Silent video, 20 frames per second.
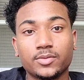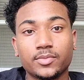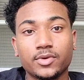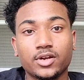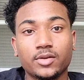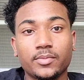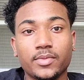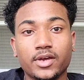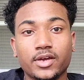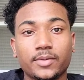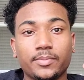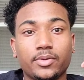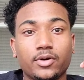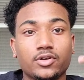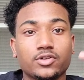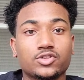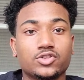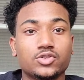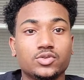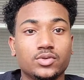I'm gonna make a
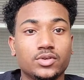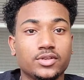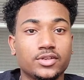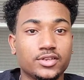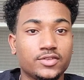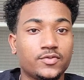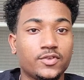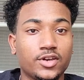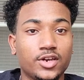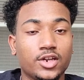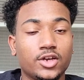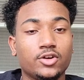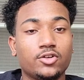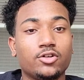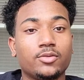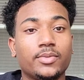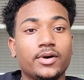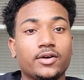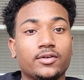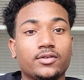part 2 to this video
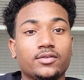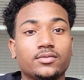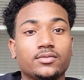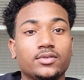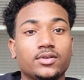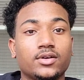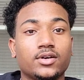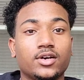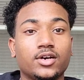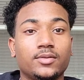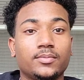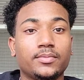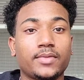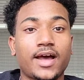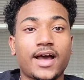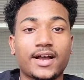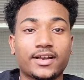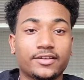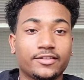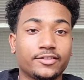about
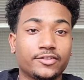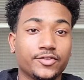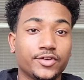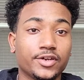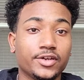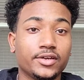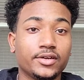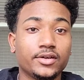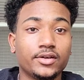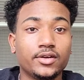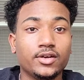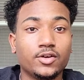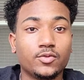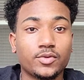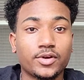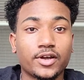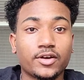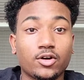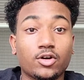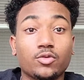Act 3
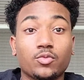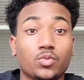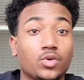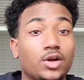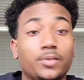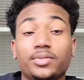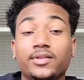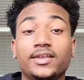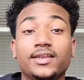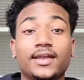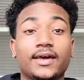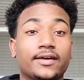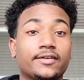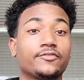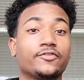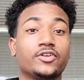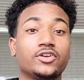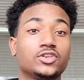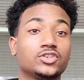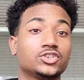when completely
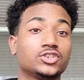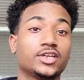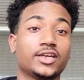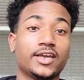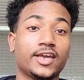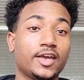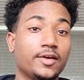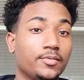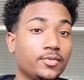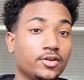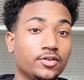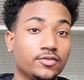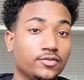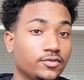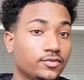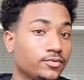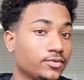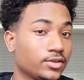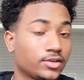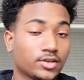finish the
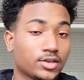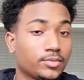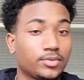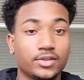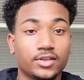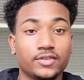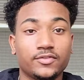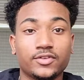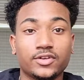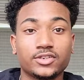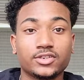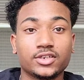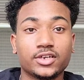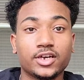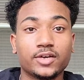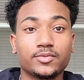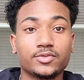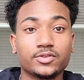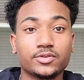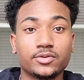
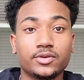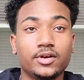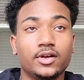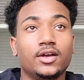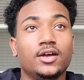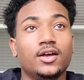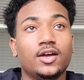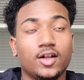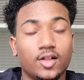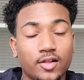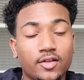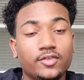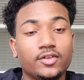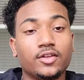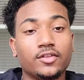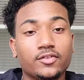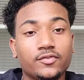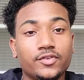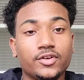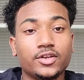game. So
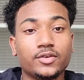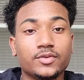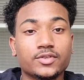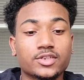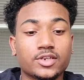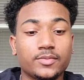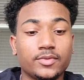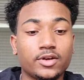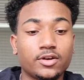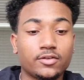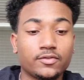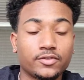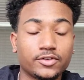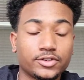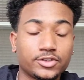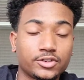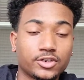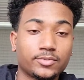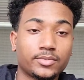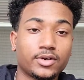another video is coming out for
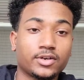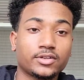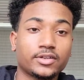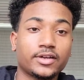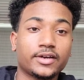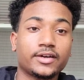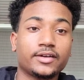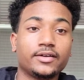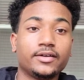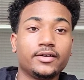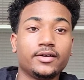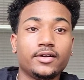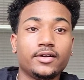sure about that.